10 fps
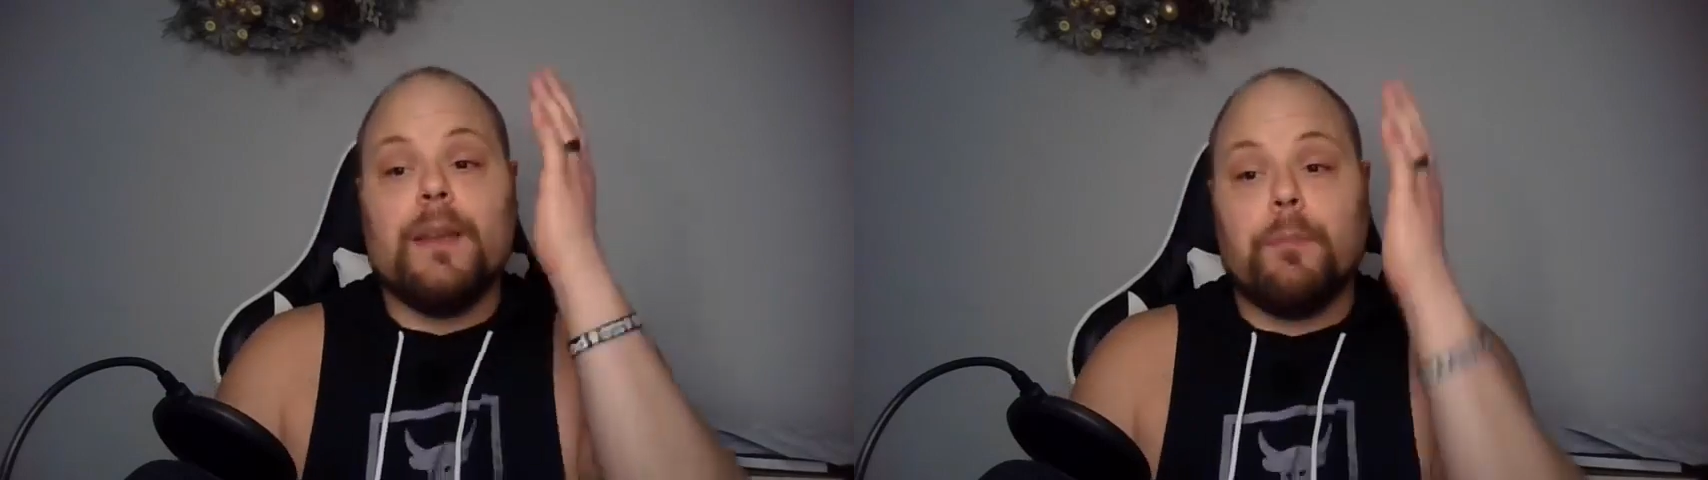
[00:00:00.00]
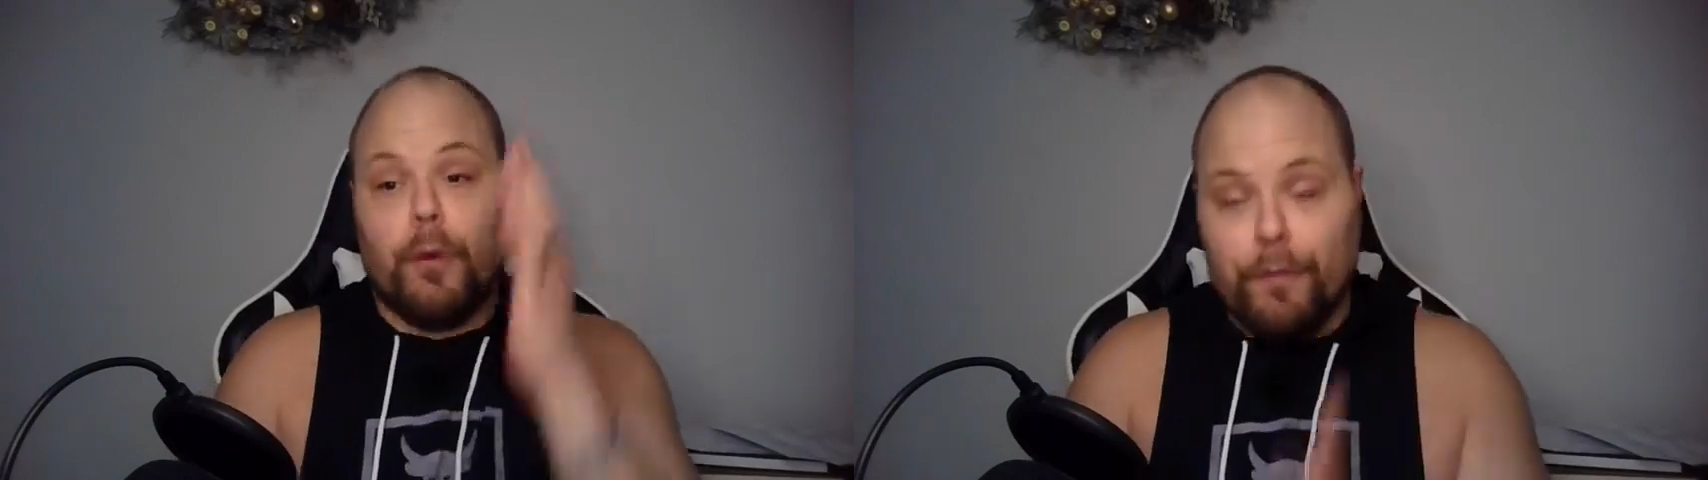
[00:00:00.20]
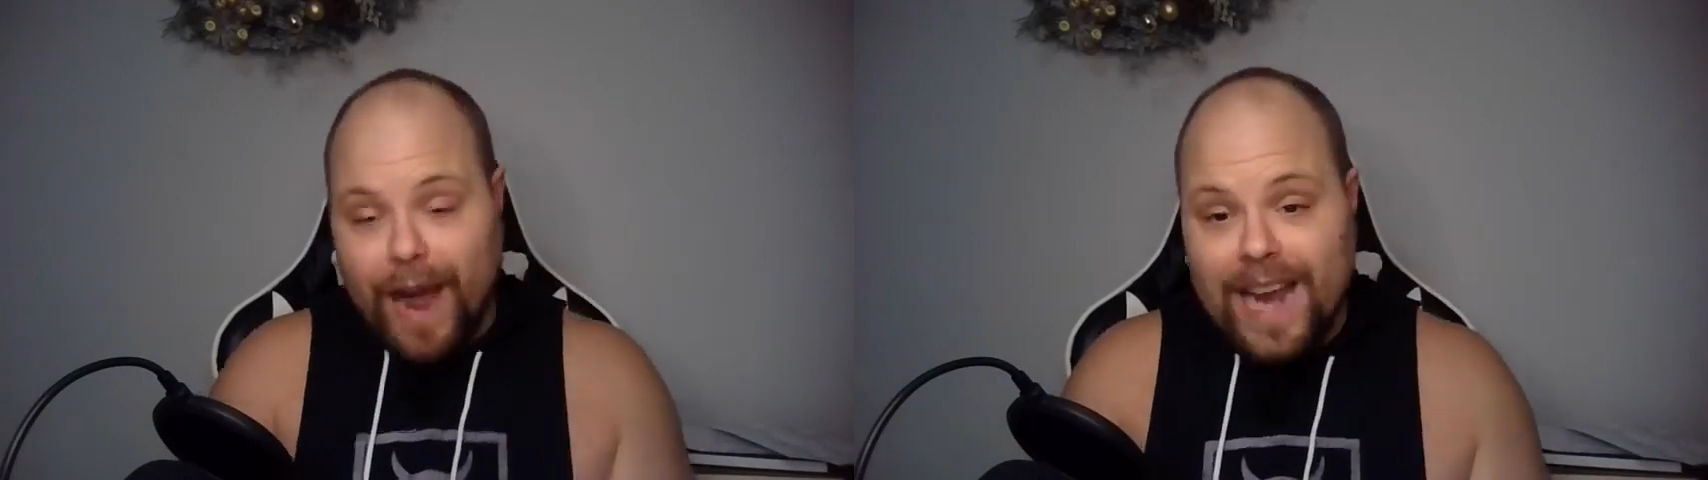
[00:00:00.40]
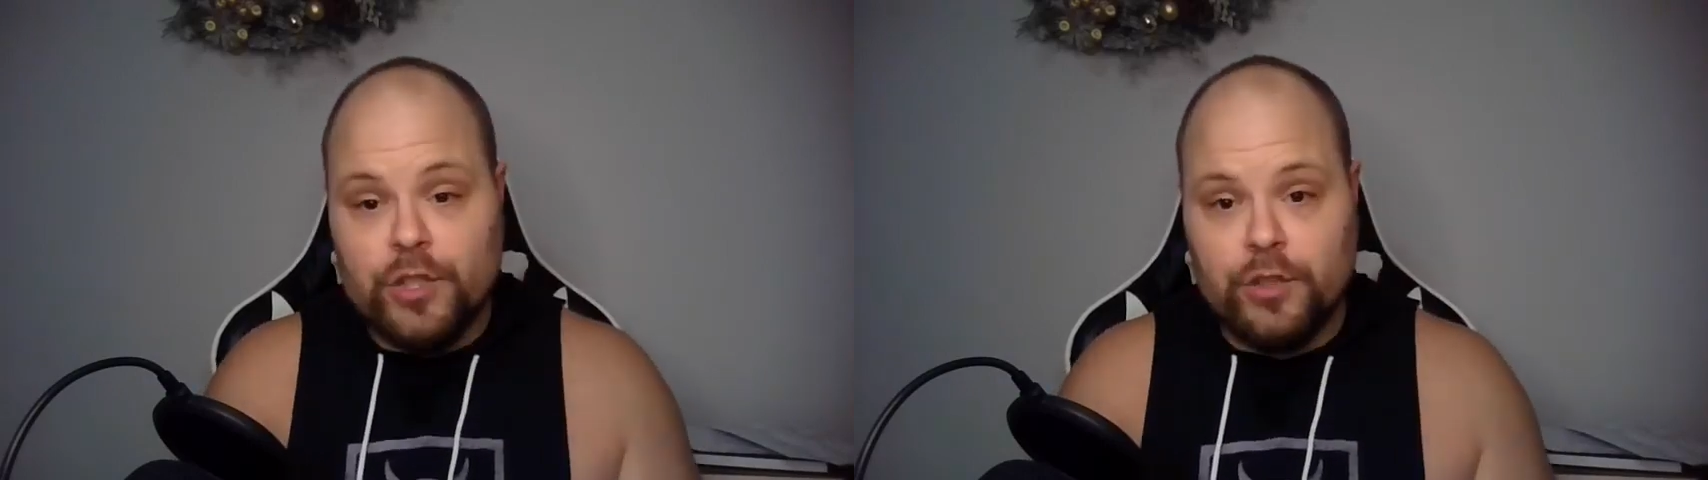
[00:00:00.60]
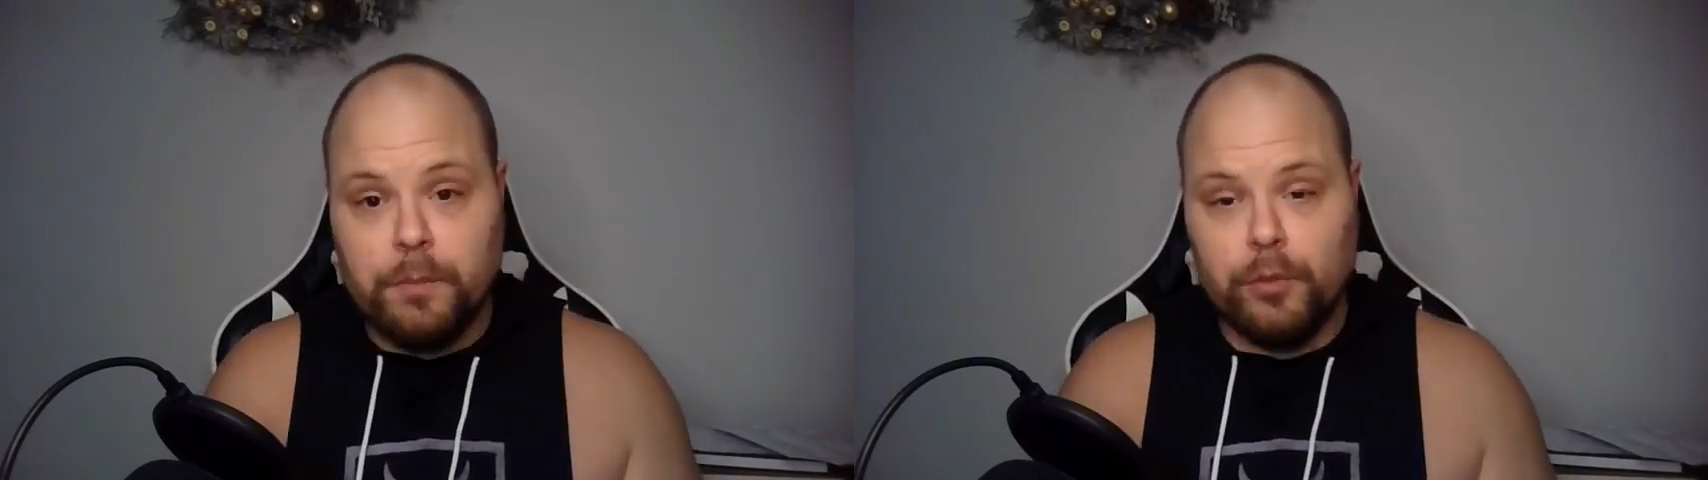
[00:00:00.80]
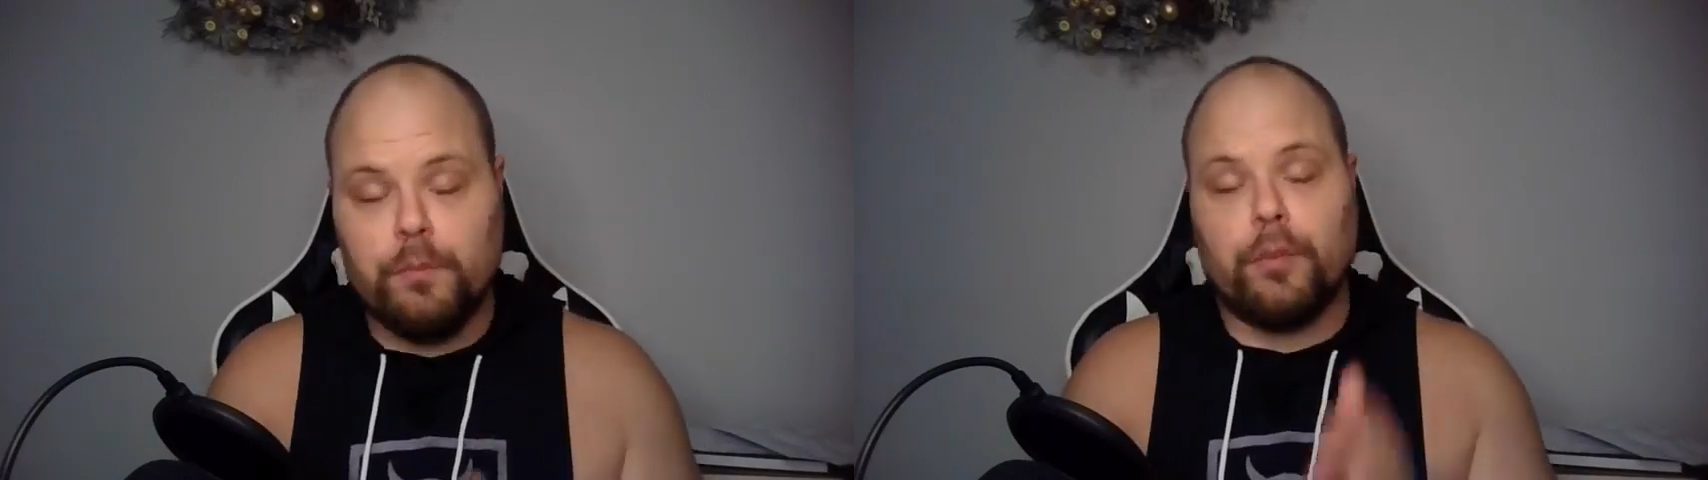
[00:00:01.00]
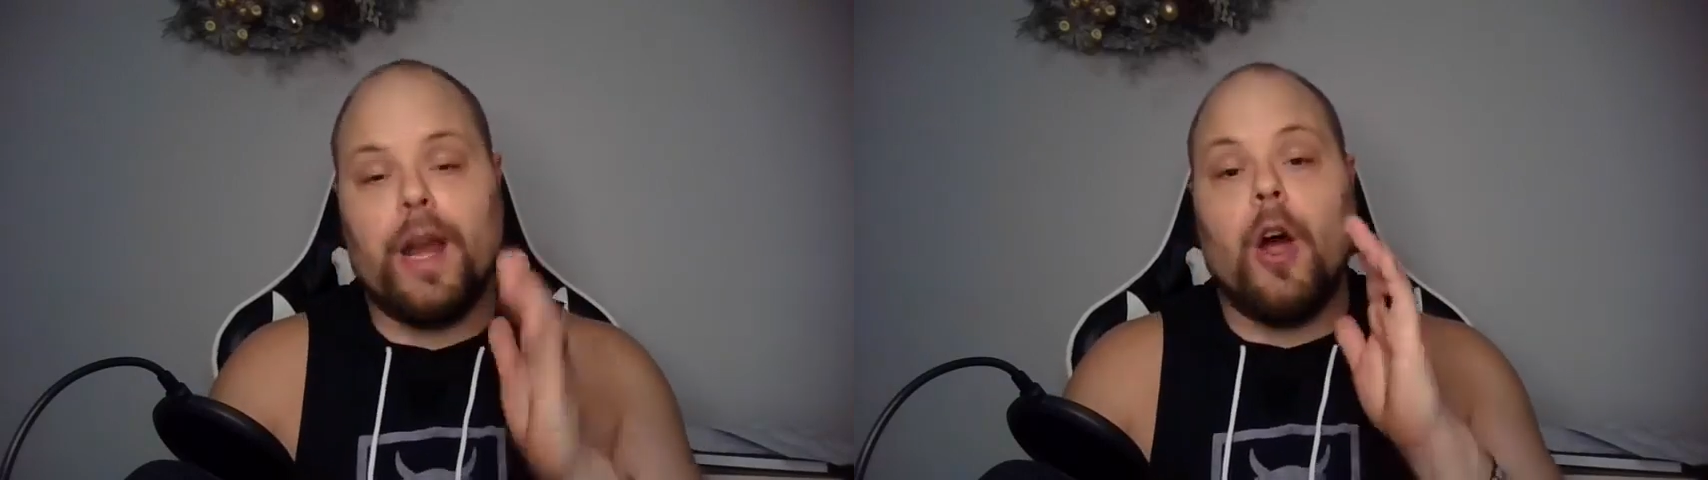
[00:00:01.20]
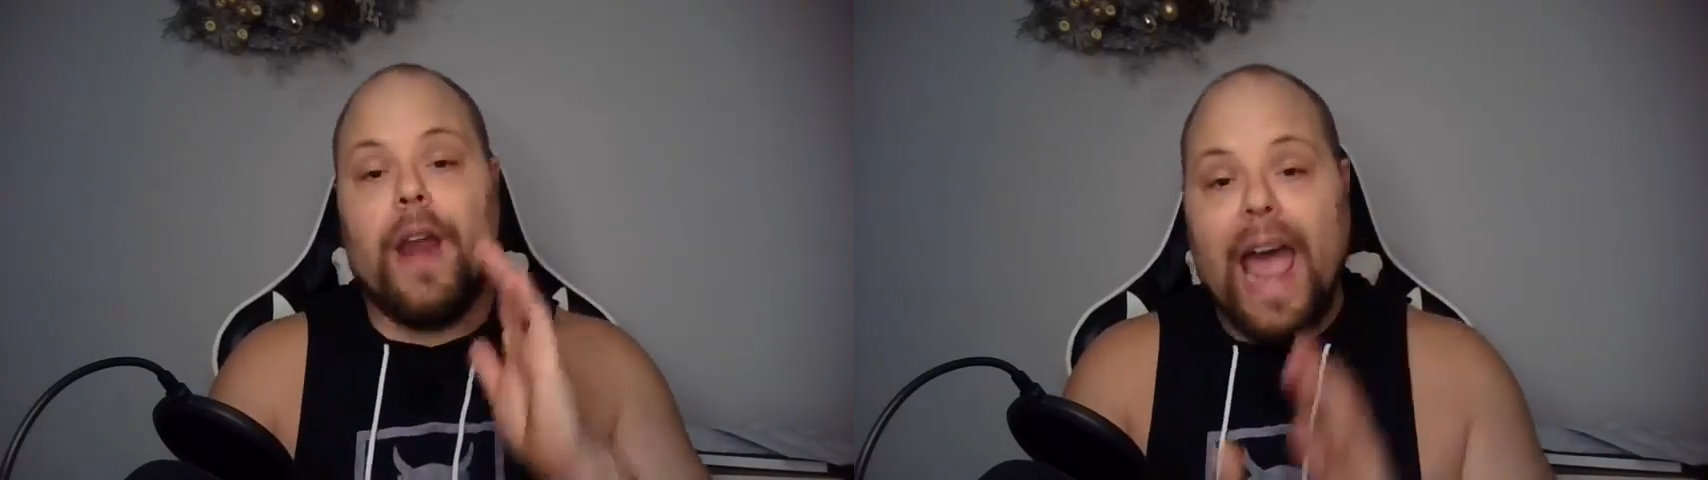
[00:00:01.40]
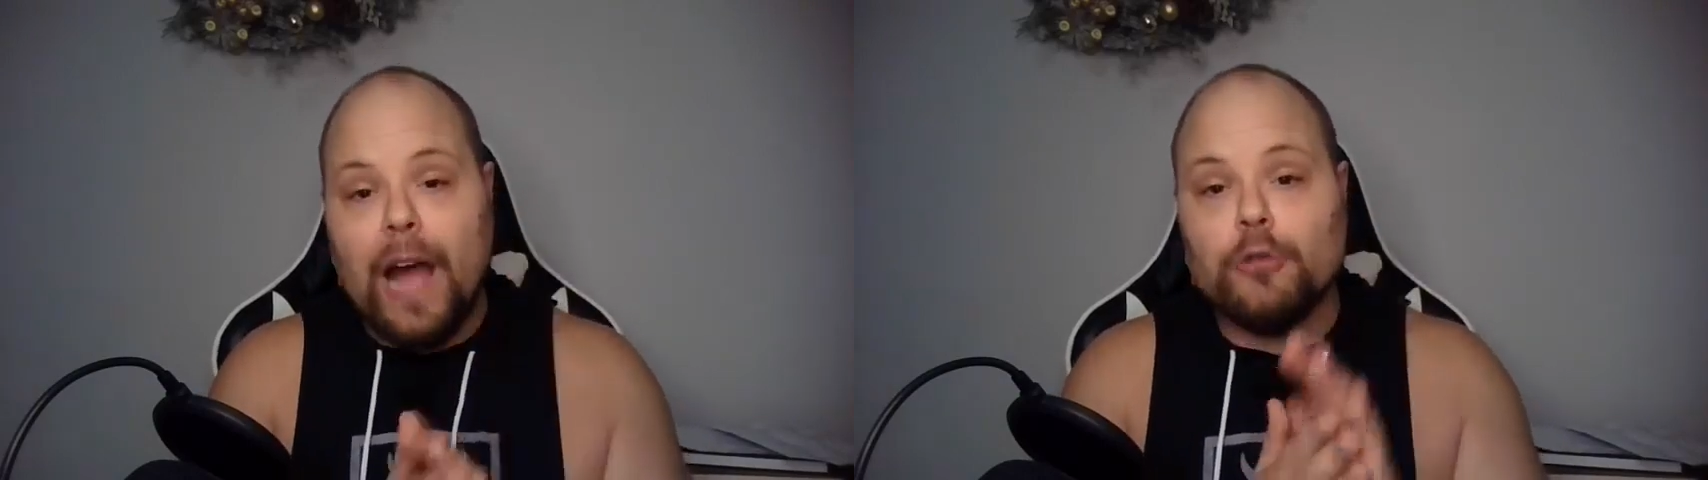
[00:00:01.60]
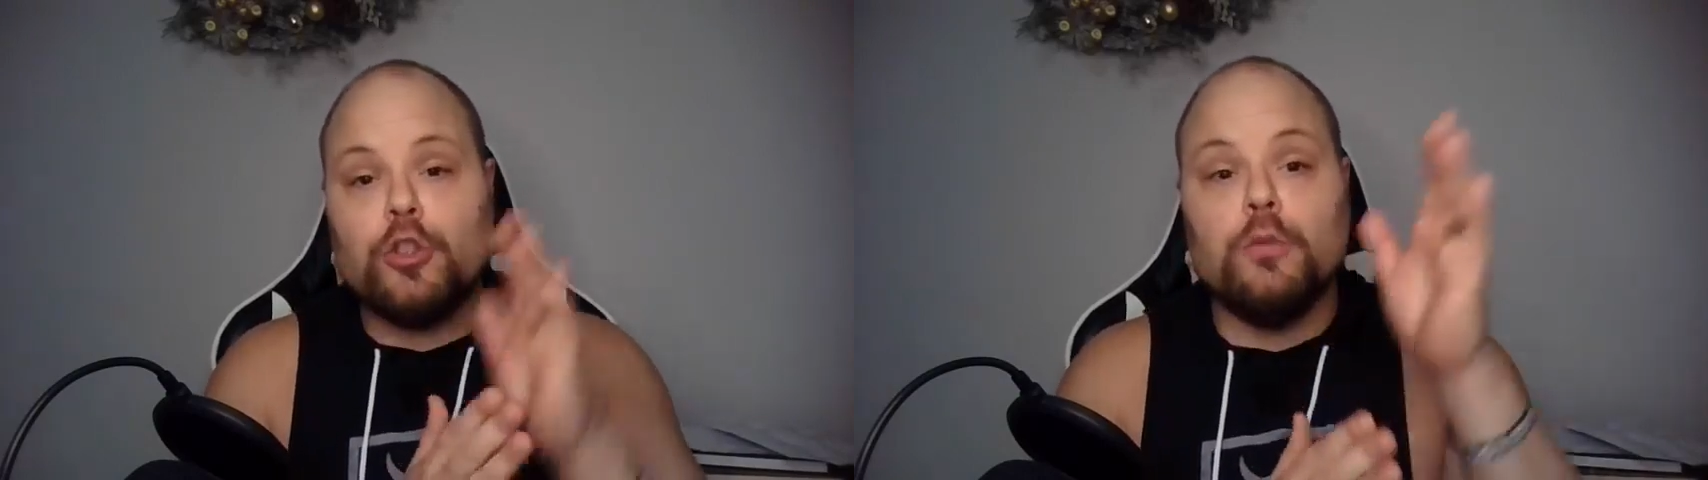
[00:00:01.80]
provides you the blueprint on
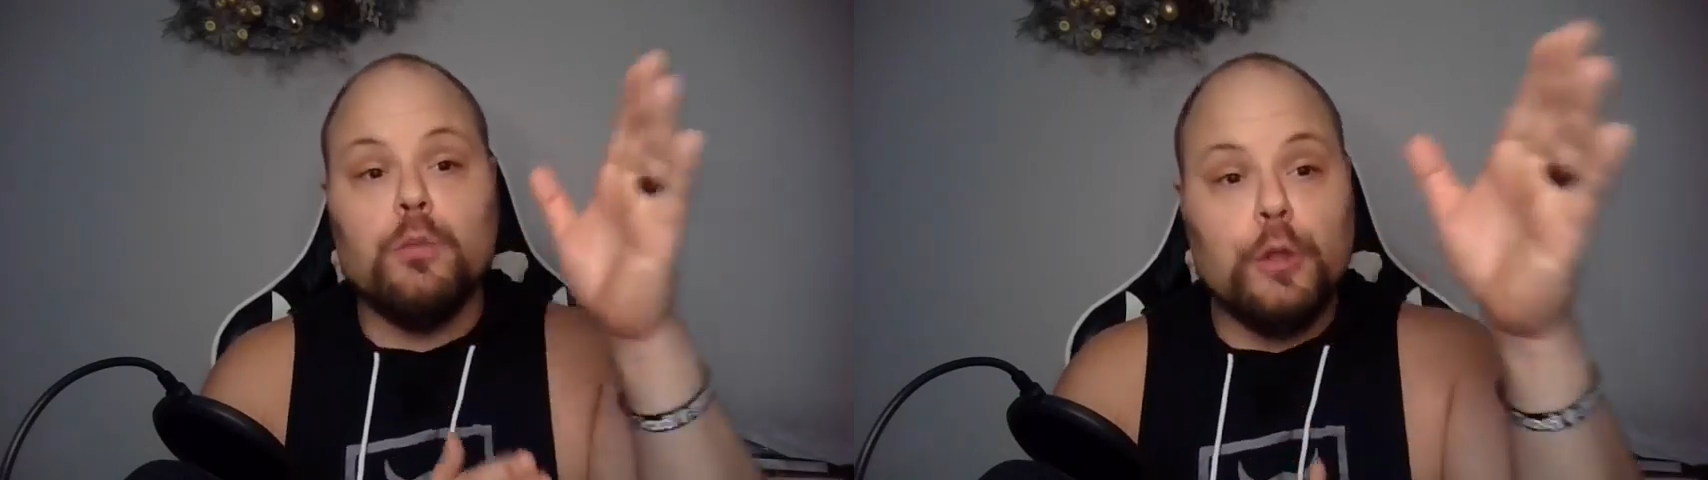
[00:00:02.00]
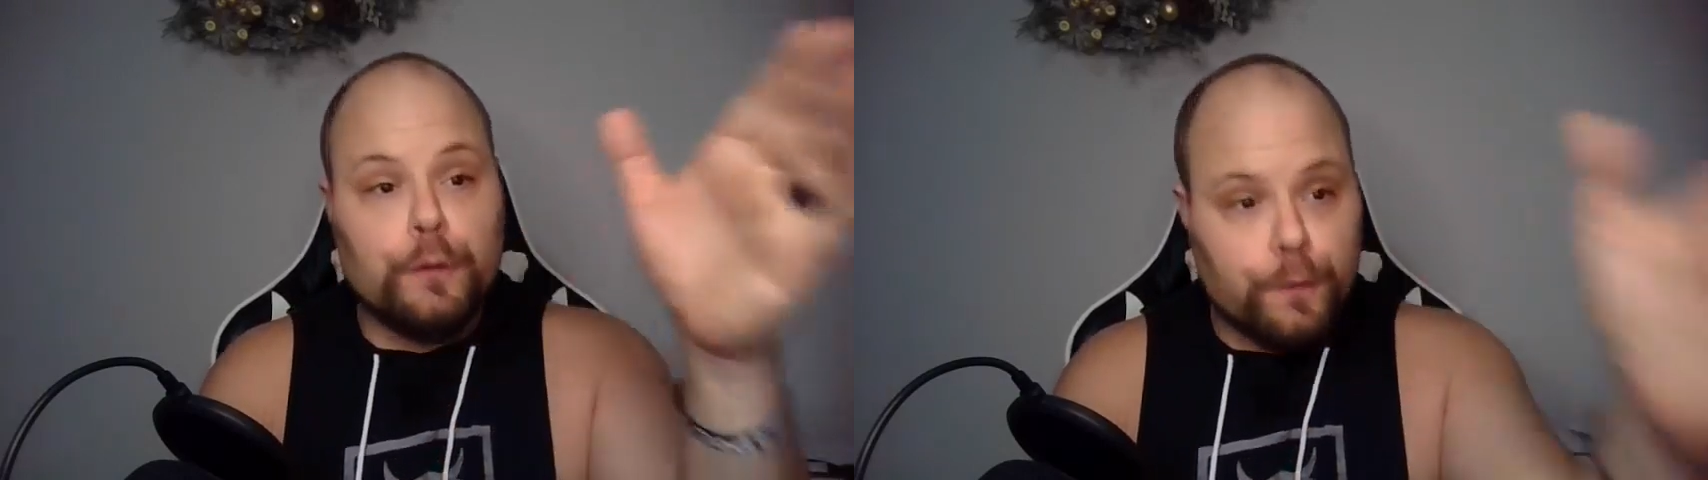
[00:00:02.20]
how to move